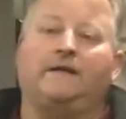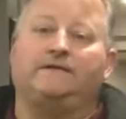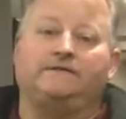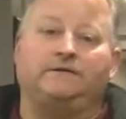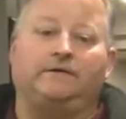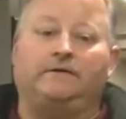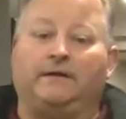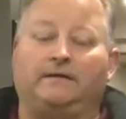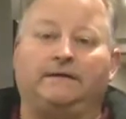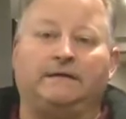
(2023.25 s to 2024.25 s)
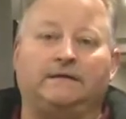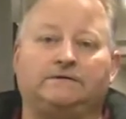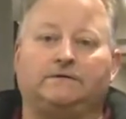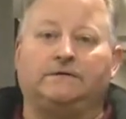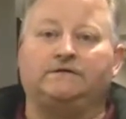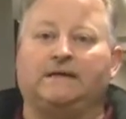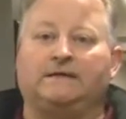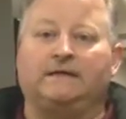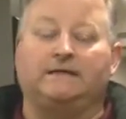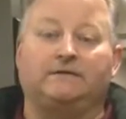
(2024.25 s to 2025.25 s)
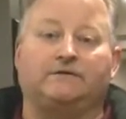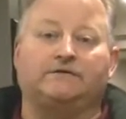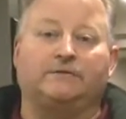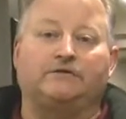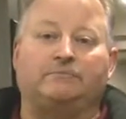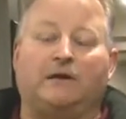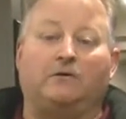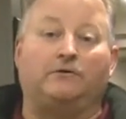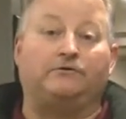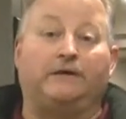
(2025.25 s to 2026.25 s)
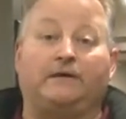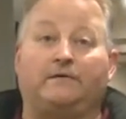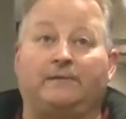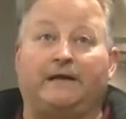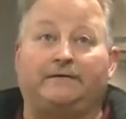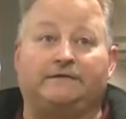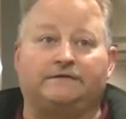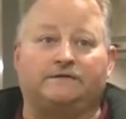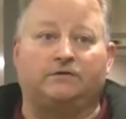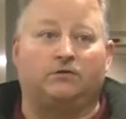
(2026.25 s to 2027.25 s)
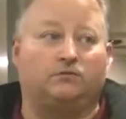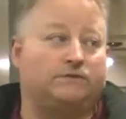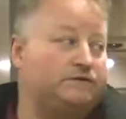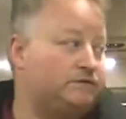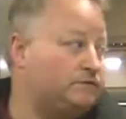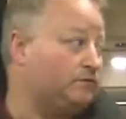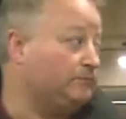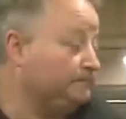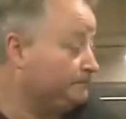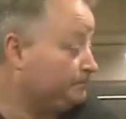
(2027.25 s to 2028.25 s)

lights in here are LED, so it does not take near as much power or drain on the batteries as the old ones used to.